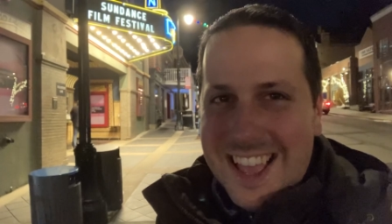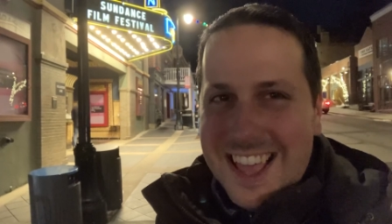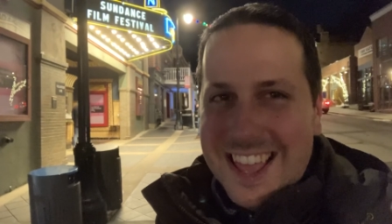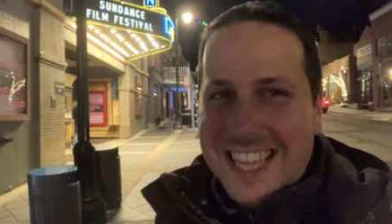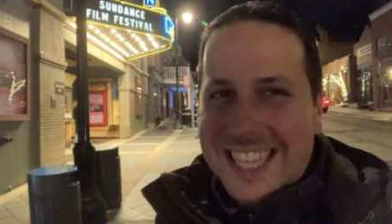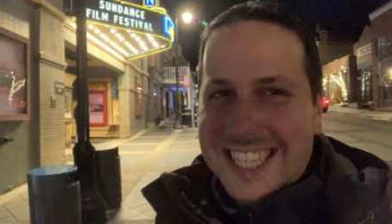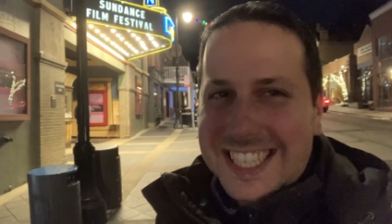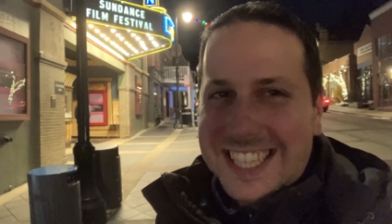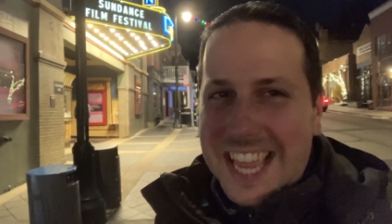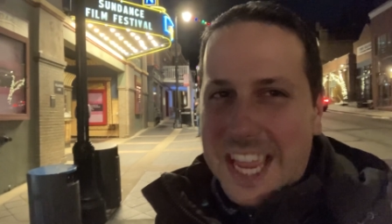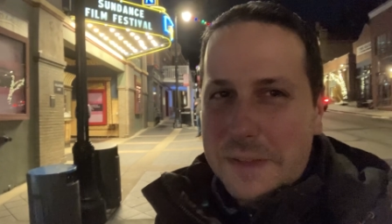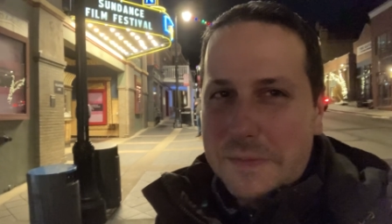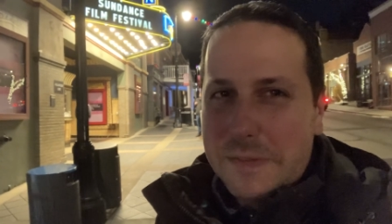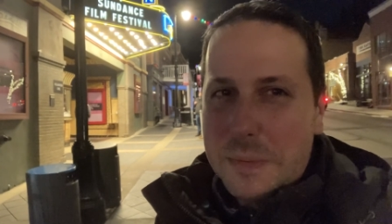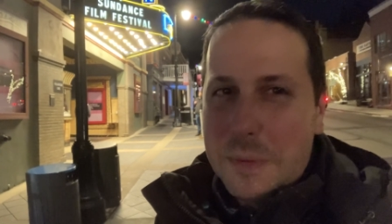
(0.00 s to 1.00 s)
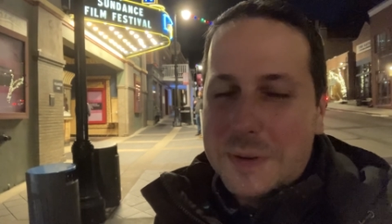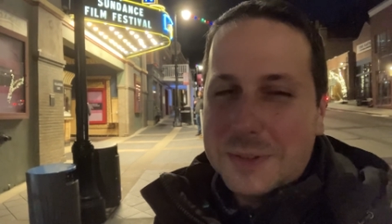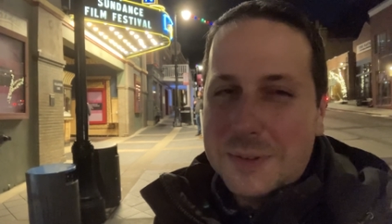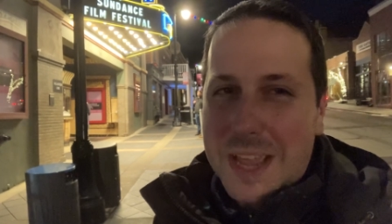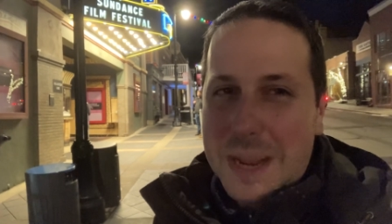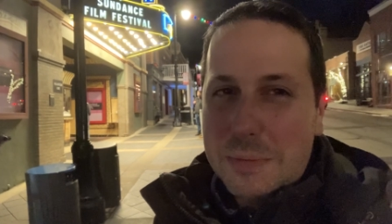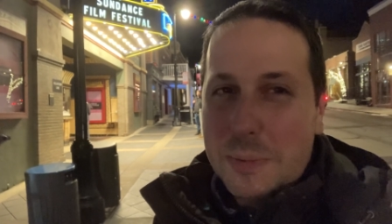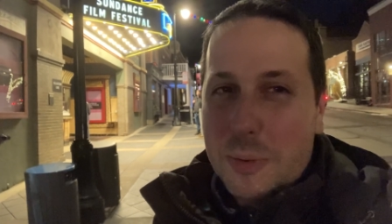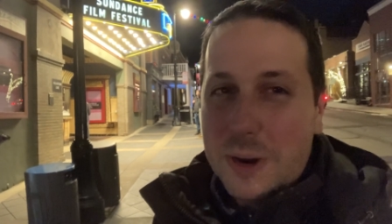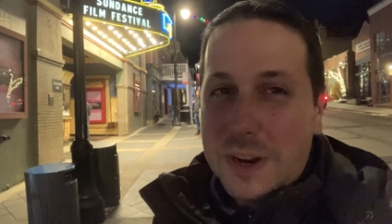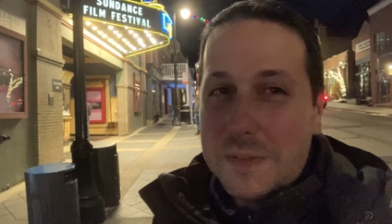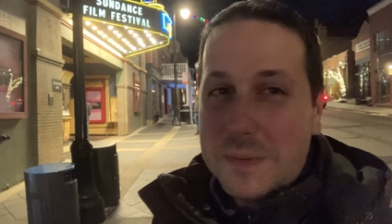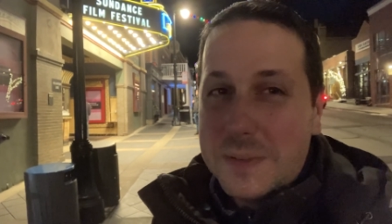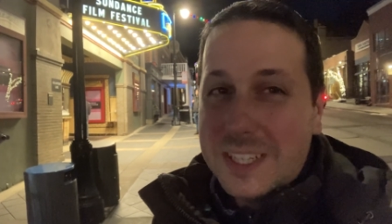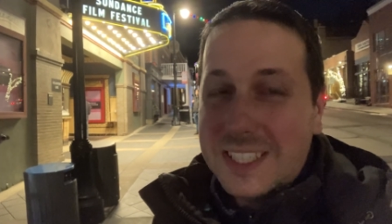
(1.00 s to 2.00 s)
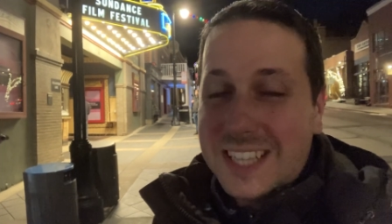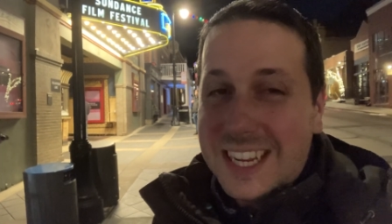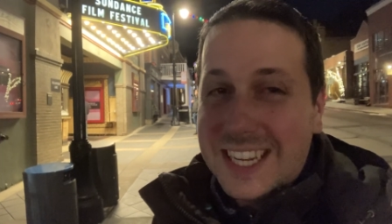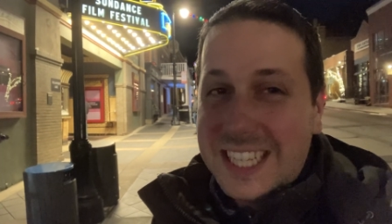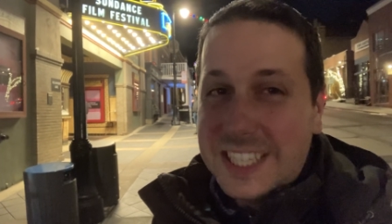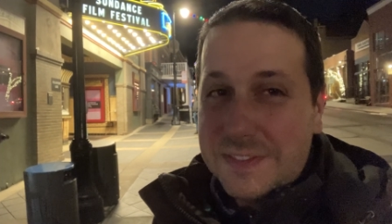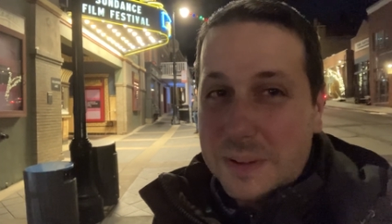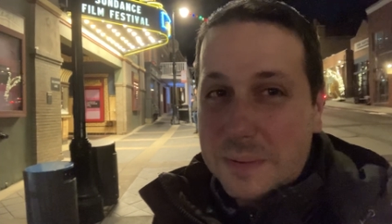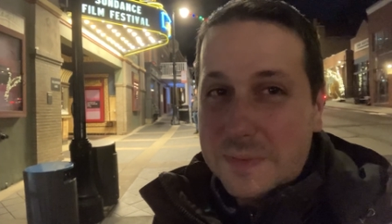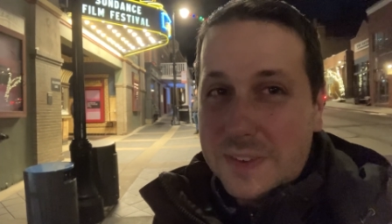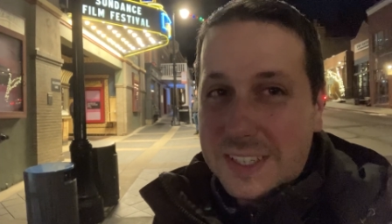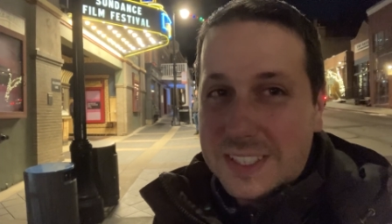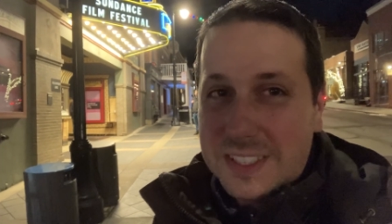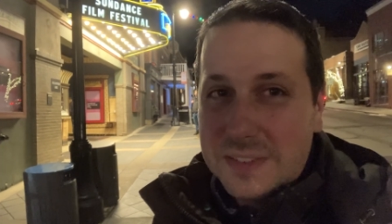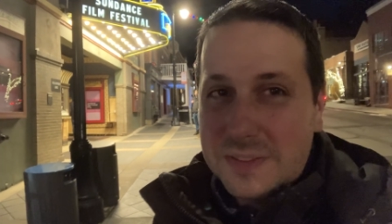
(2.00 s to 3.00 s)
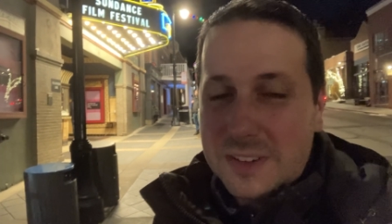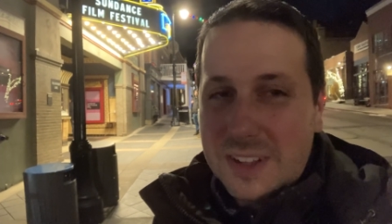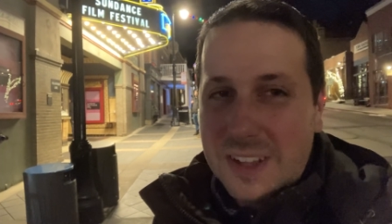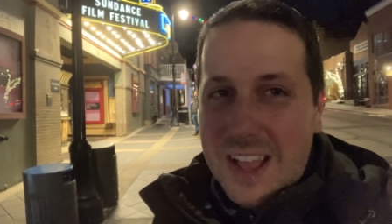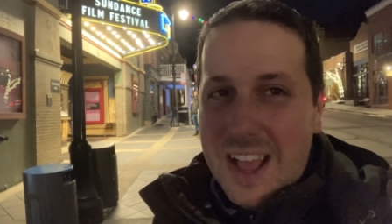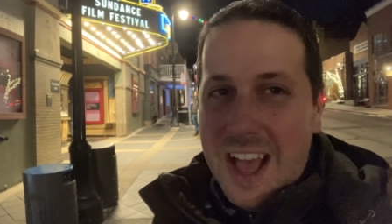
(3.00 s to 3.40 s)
This is Abe from Movies with Abe reporting from the Sundance Film Festival.